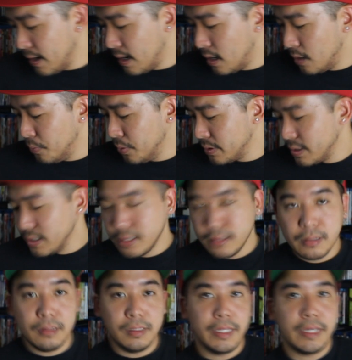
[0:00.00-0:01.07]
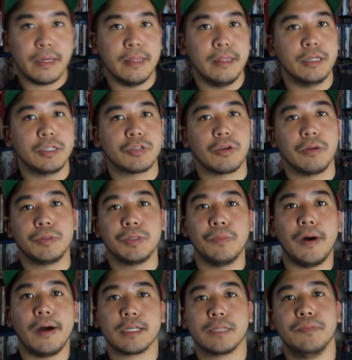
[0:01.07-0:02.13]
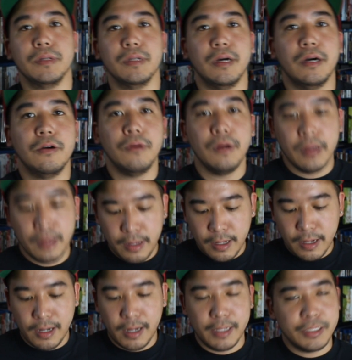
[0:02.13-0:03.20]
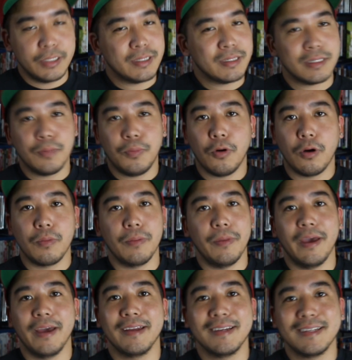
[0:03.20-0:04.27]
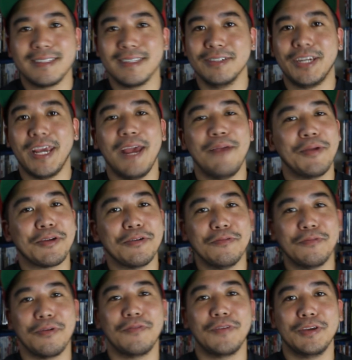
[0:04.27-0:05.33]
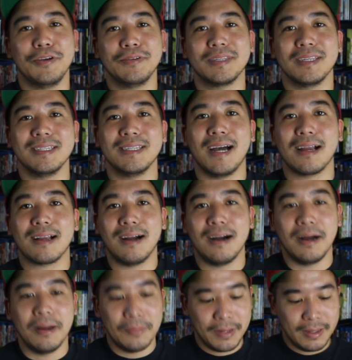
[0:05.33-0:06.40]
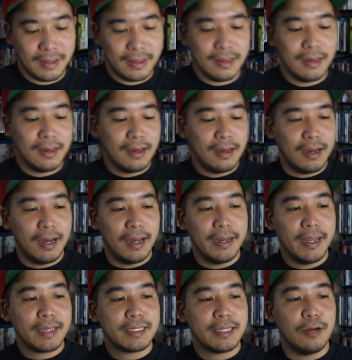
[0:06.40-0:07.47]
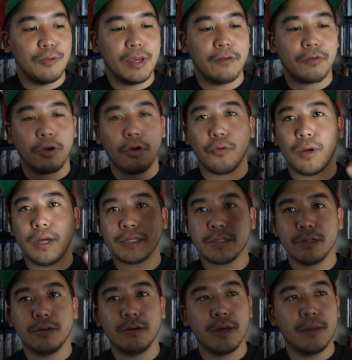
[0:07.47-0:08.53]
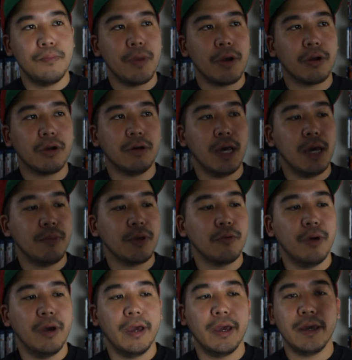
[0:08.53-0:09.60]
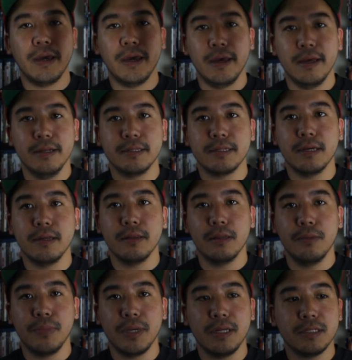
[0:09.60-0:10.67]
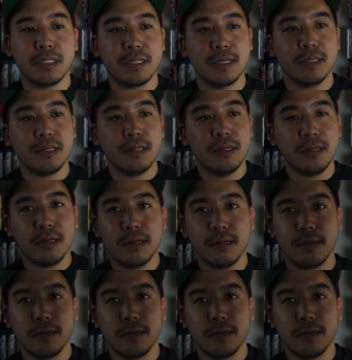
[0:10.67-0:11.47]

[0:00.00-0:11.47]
I'll put the link in the description box below. Just support me, man. So jricoreviews.com. Next up, we have Kurt Russell and Mariel Hemingway in The Mean Season.